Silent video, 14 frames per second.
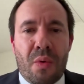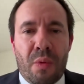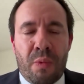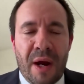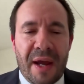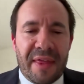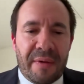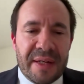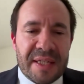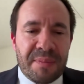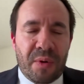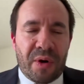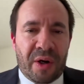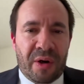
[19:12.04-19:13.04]
Where there is
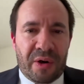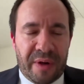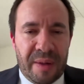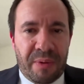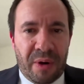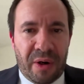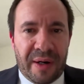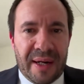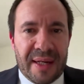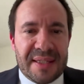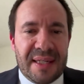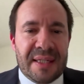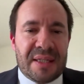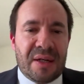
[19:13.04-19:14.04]
more concrete
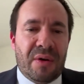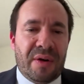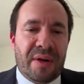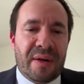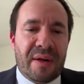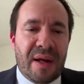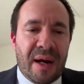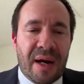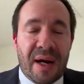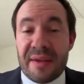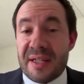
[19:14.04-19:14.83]
progress is on uh,